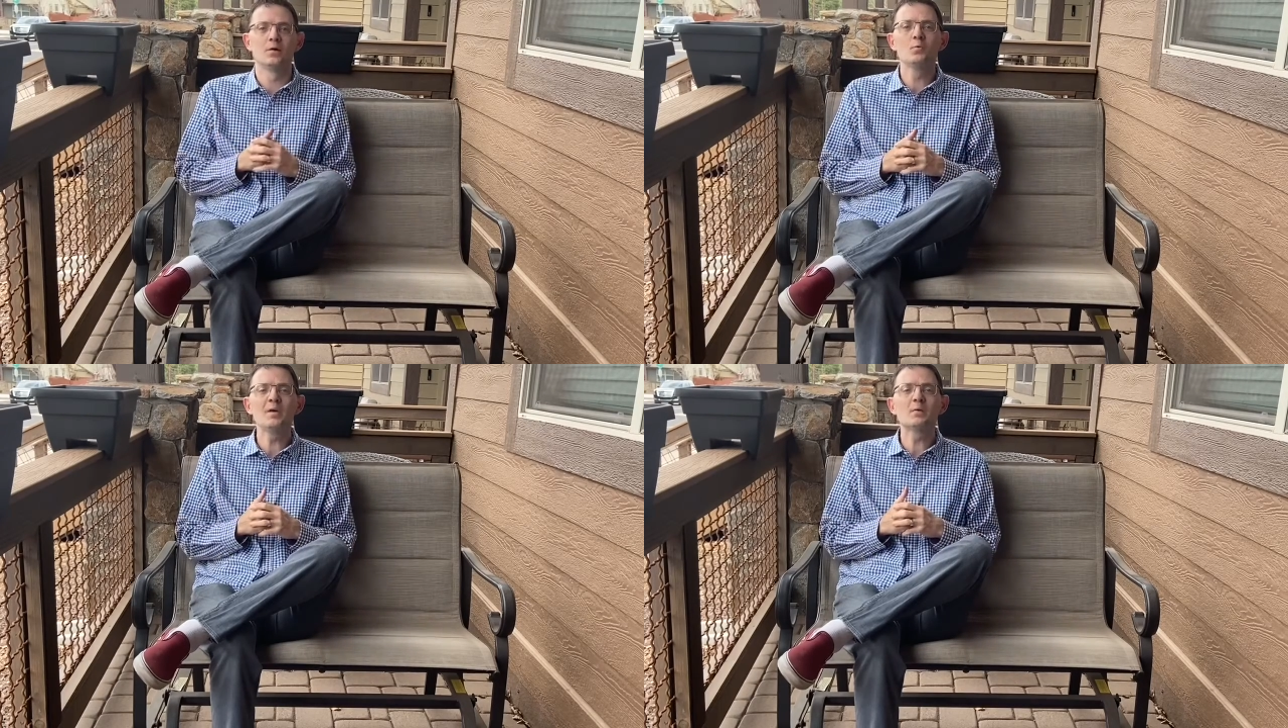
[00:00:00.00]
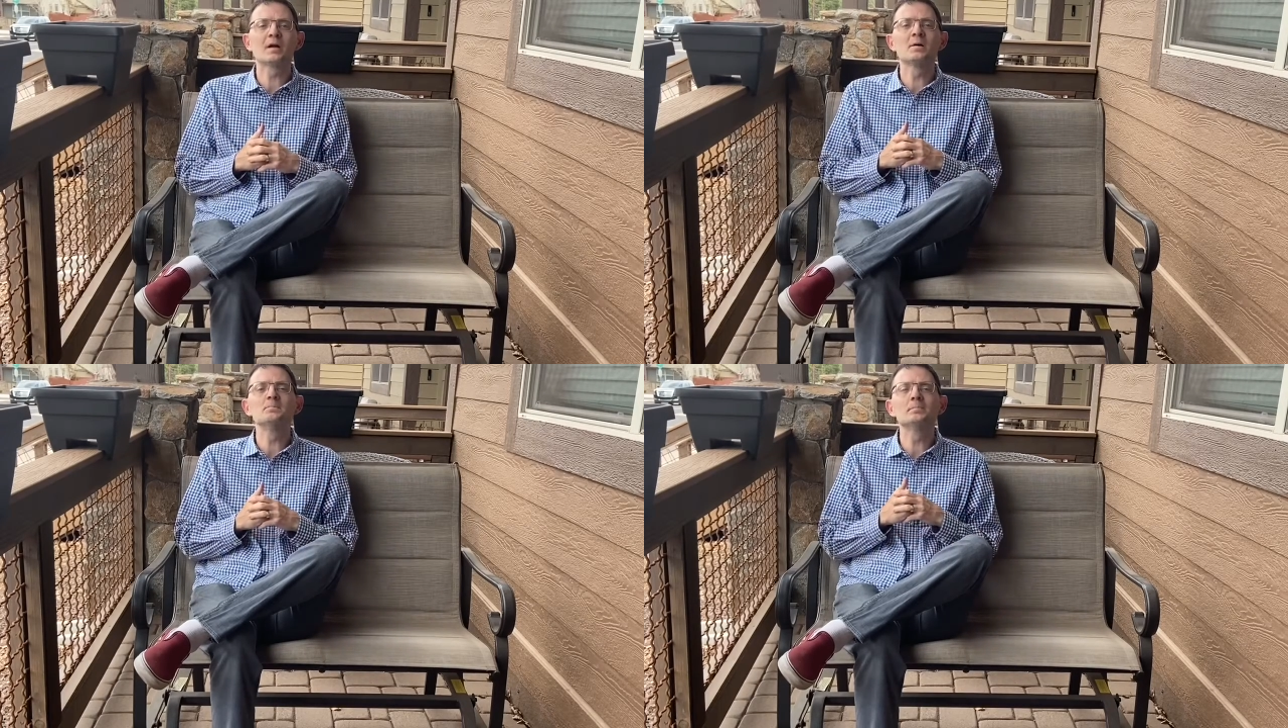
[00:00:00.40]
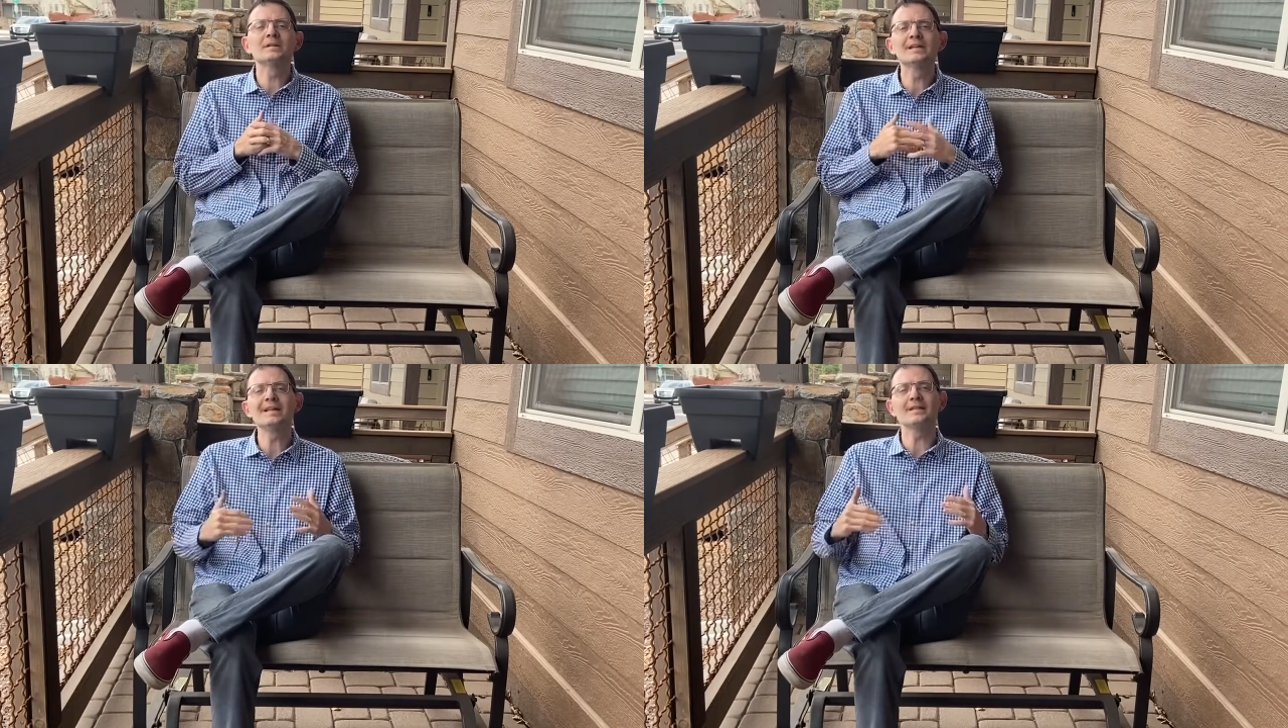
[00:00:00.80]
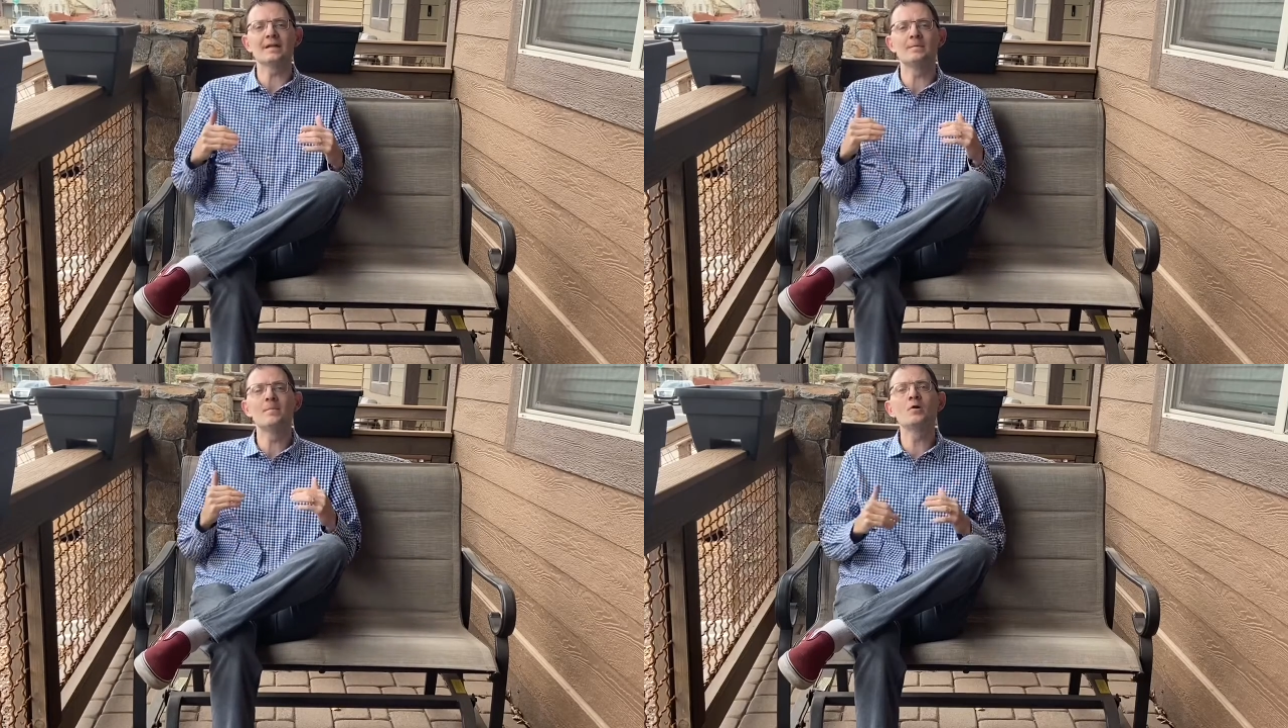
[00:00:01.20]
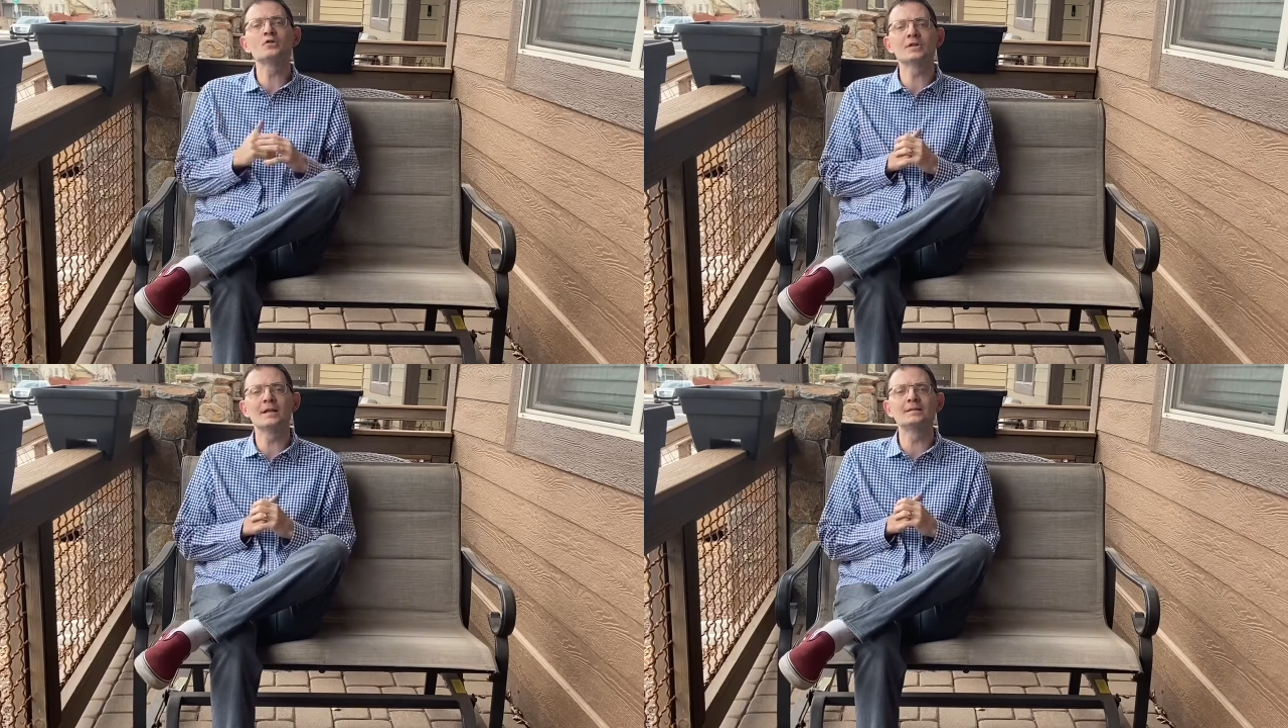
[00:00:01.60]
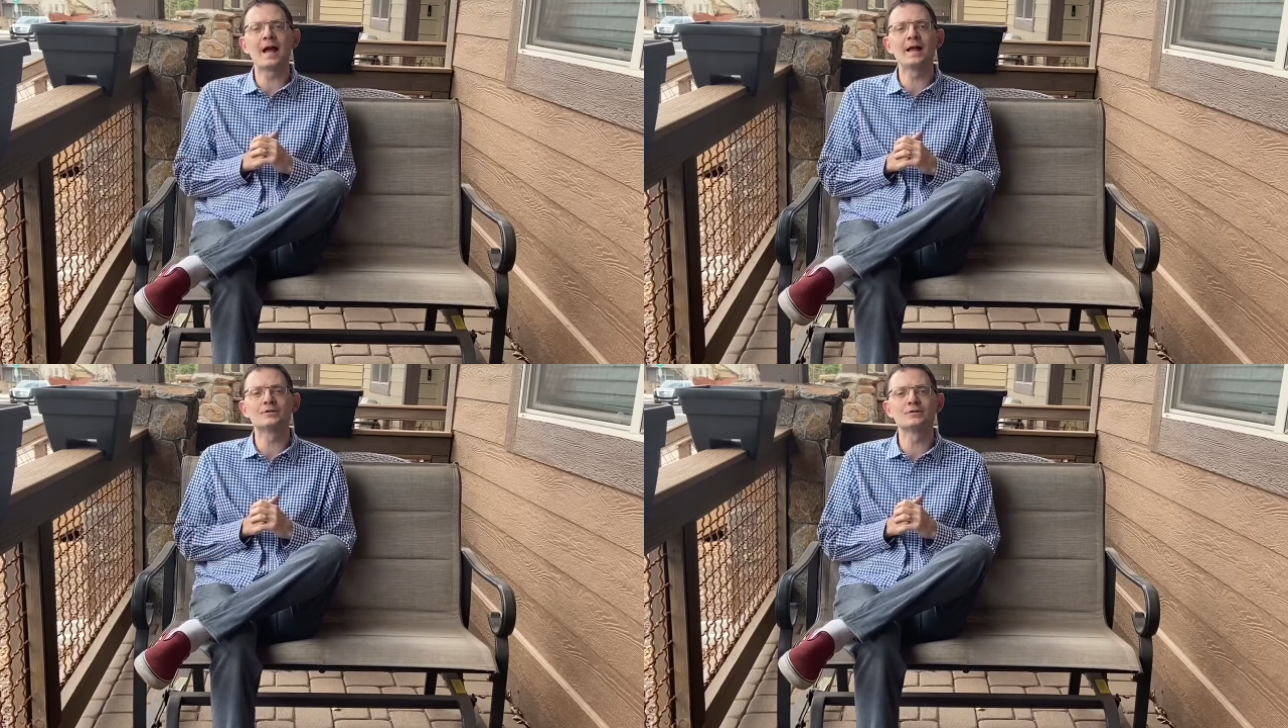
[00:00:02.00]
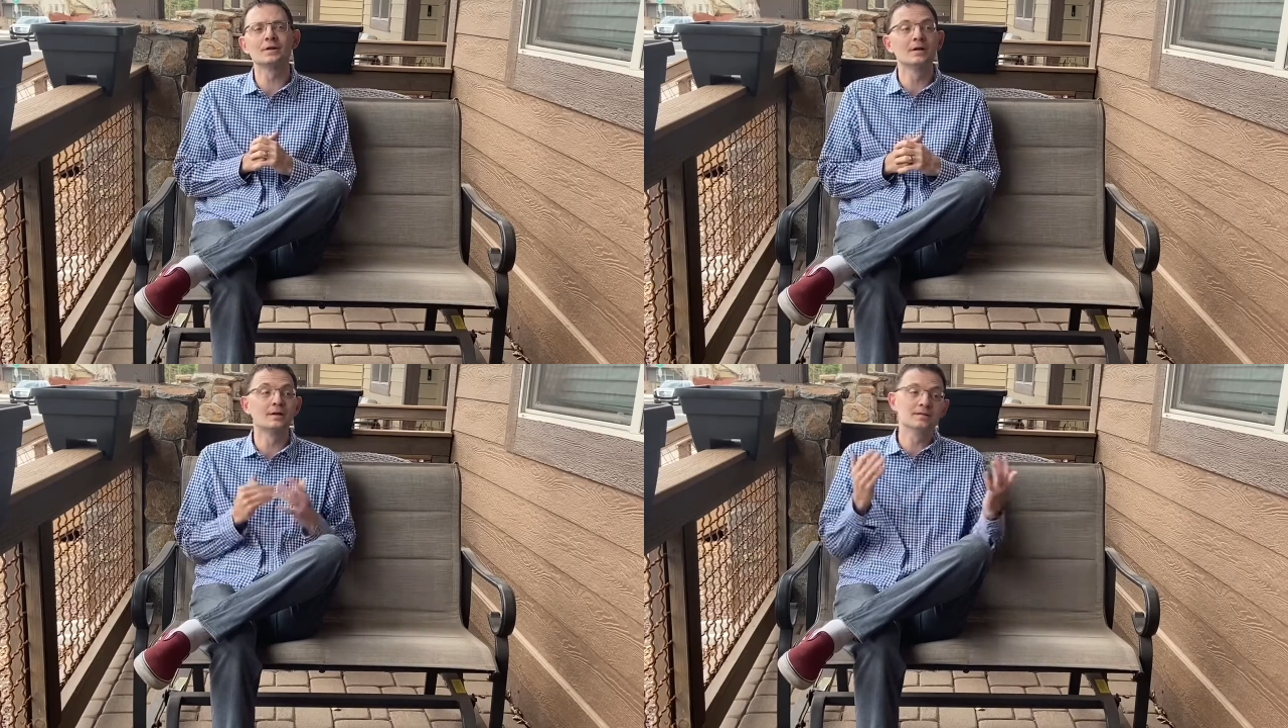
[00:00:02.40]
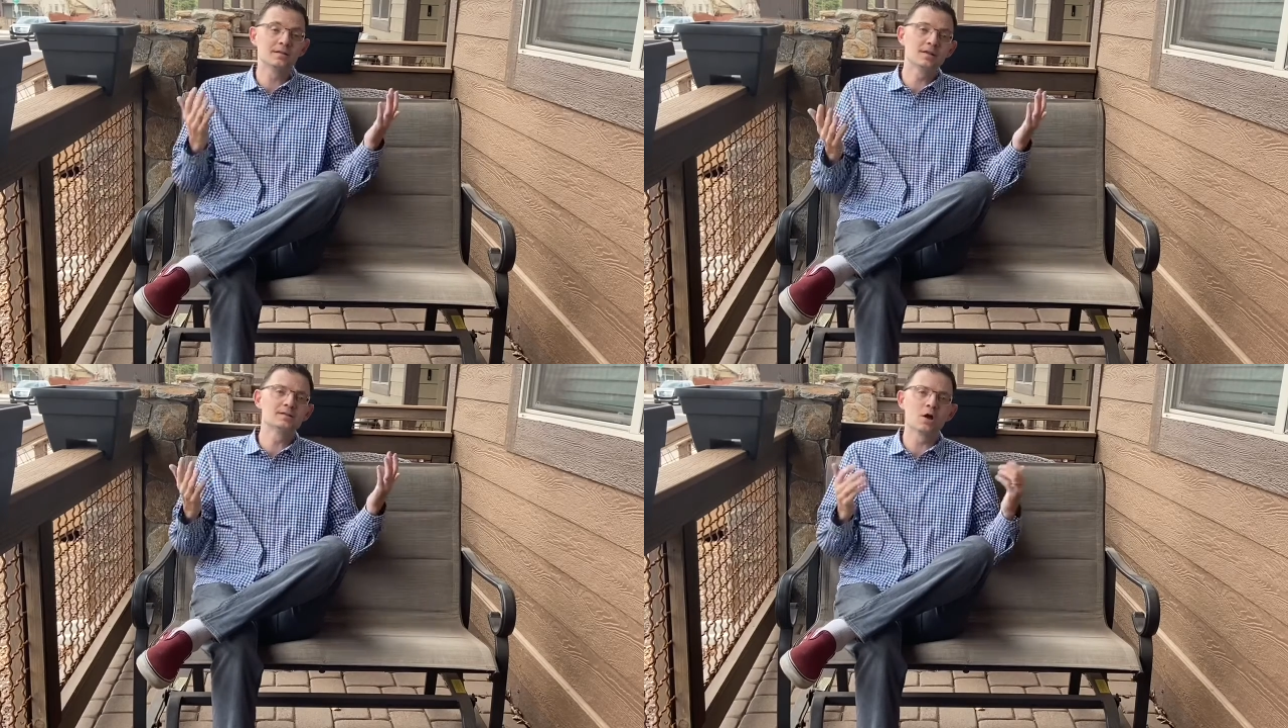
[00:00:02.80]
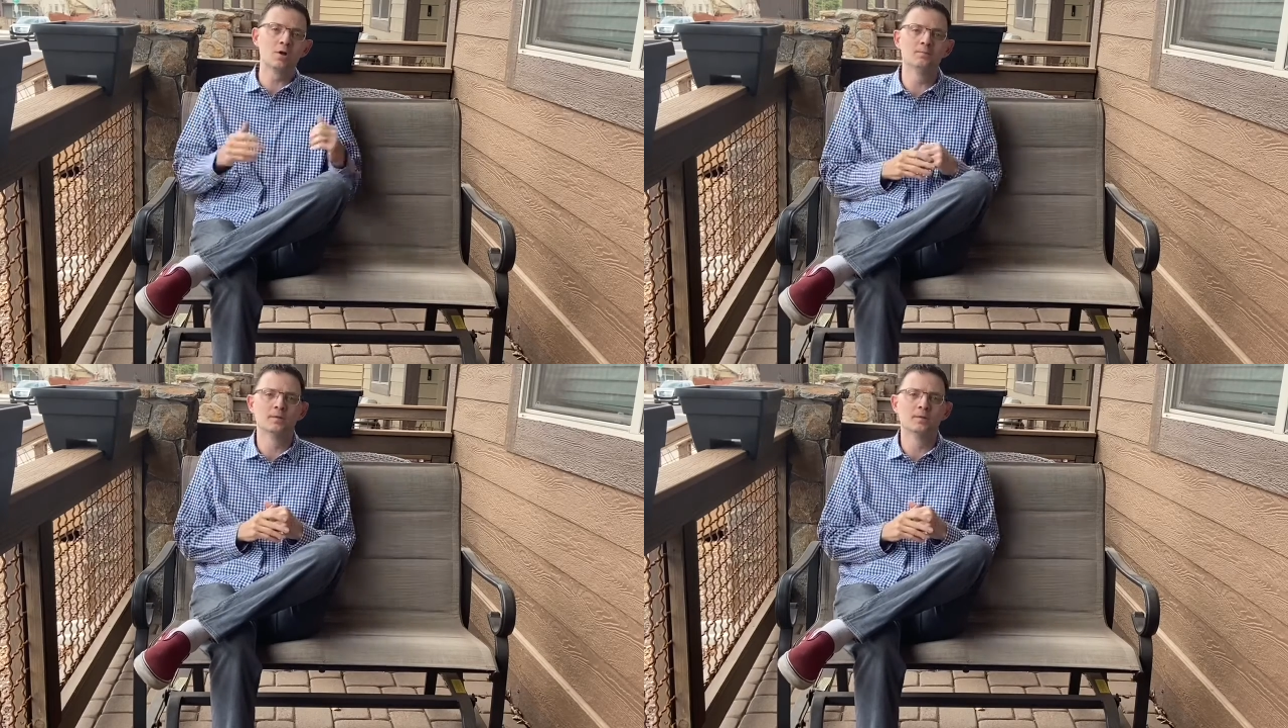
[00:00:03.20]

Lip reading: We were completely emotionally attached to this home,